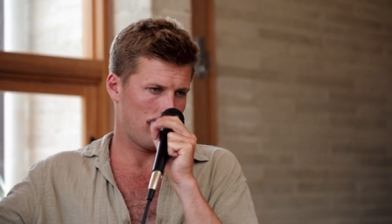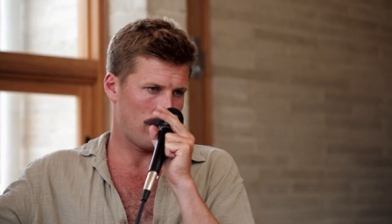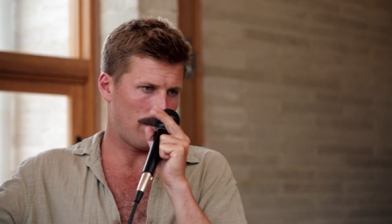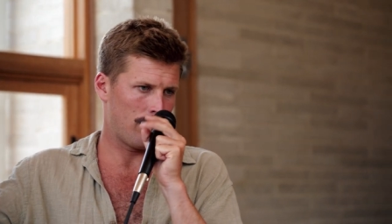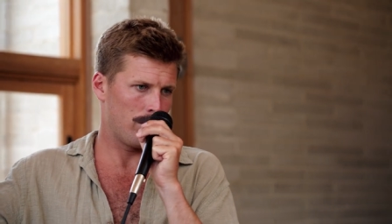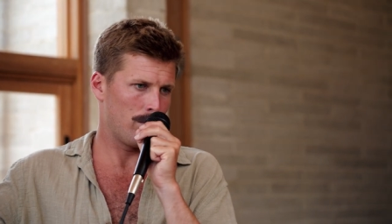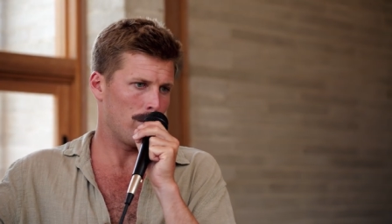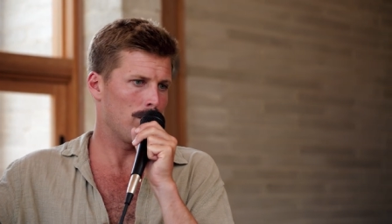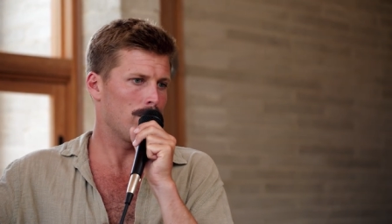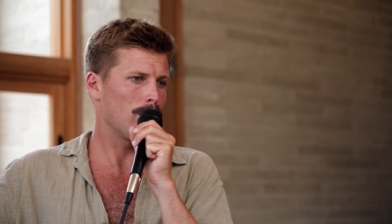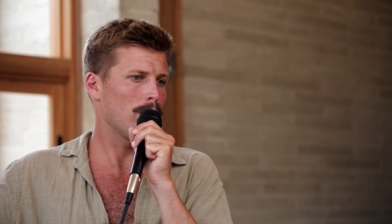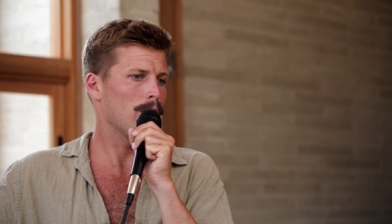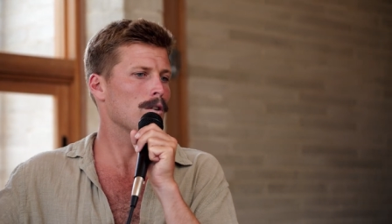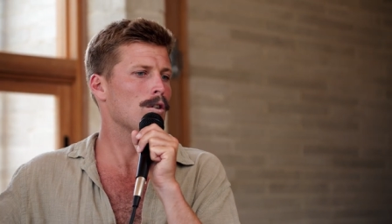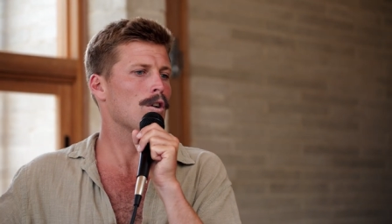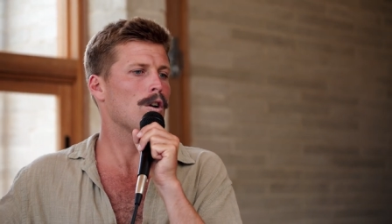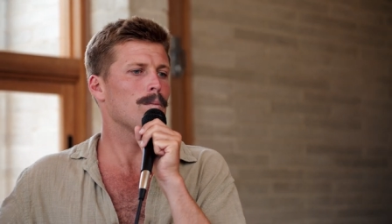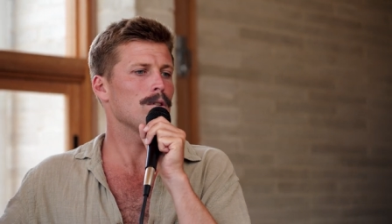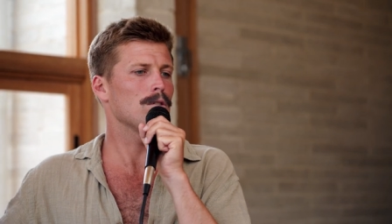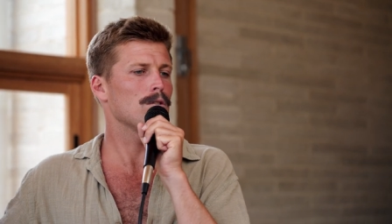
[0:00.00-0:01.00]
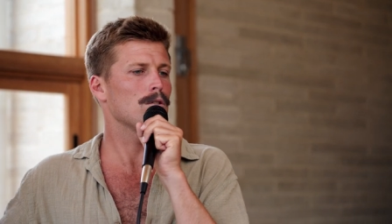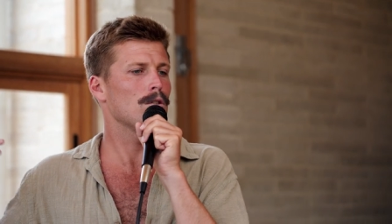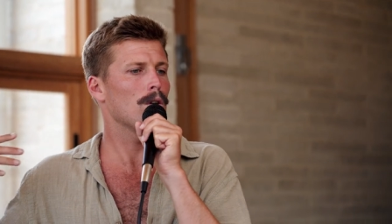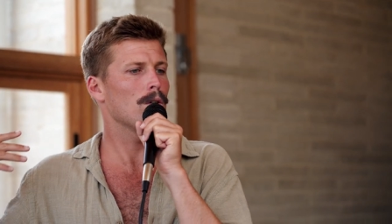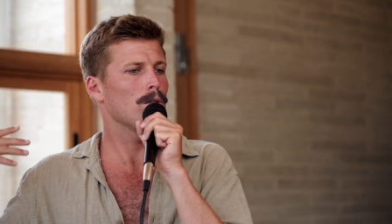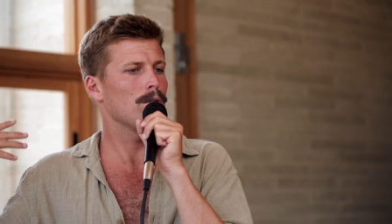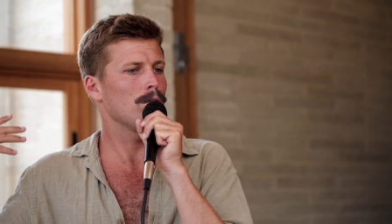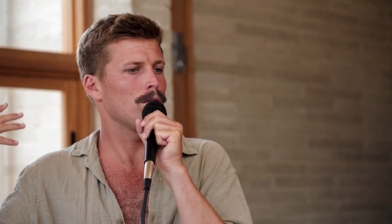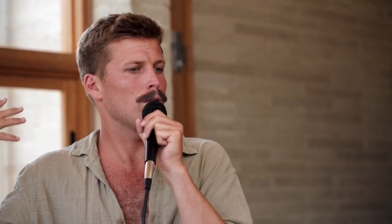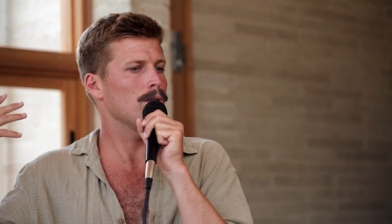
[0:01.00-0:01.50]
have to inverted commas
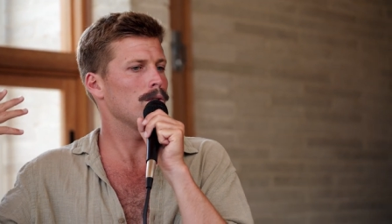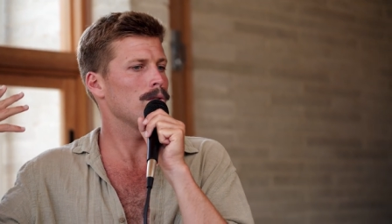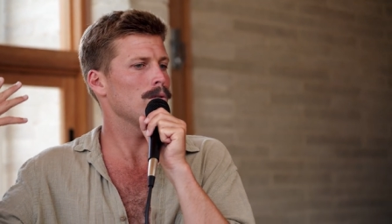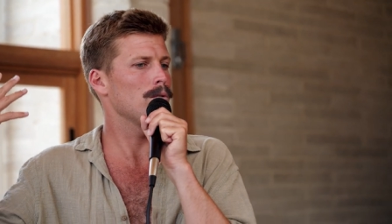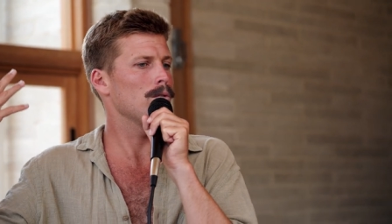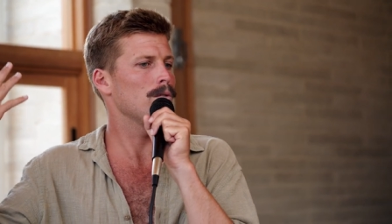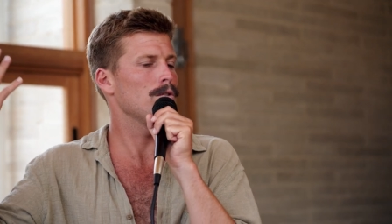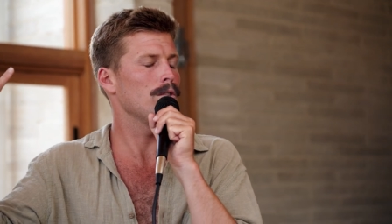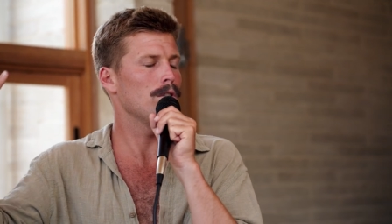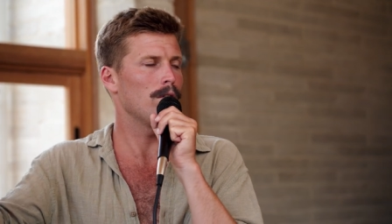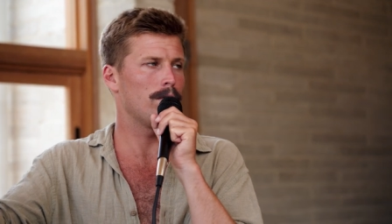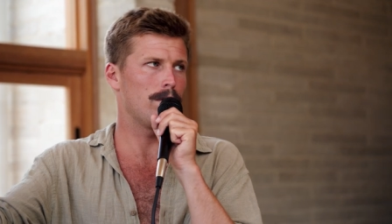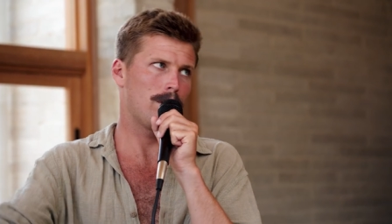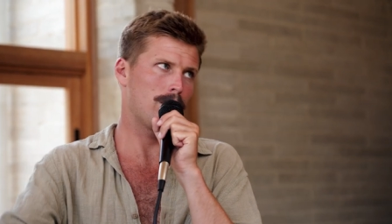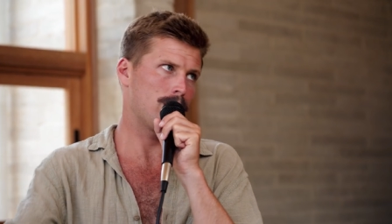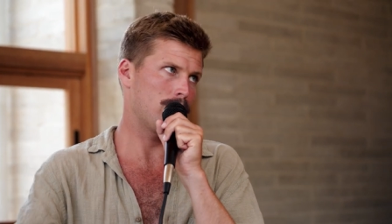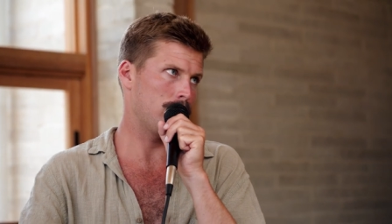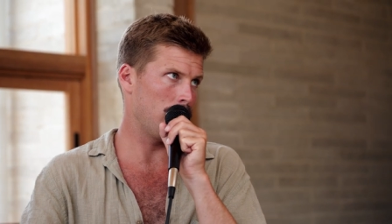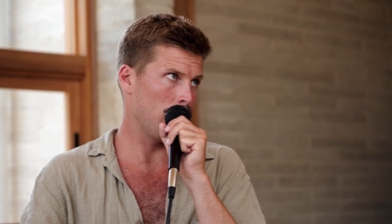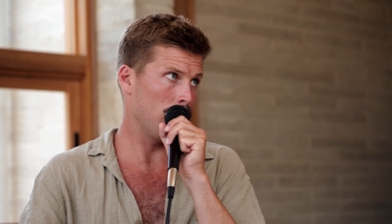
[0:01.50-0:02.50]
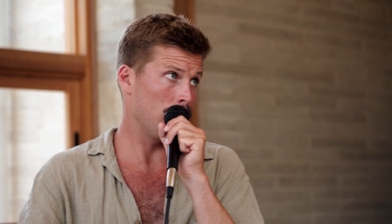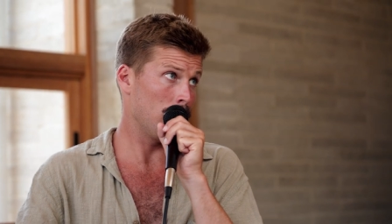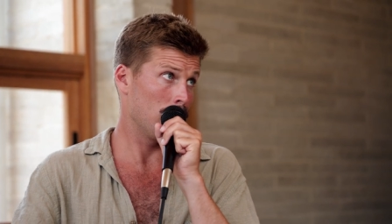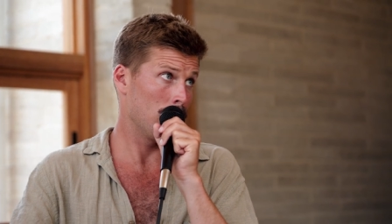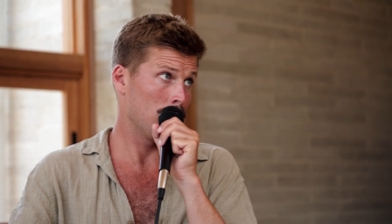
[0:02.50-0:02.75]
go to university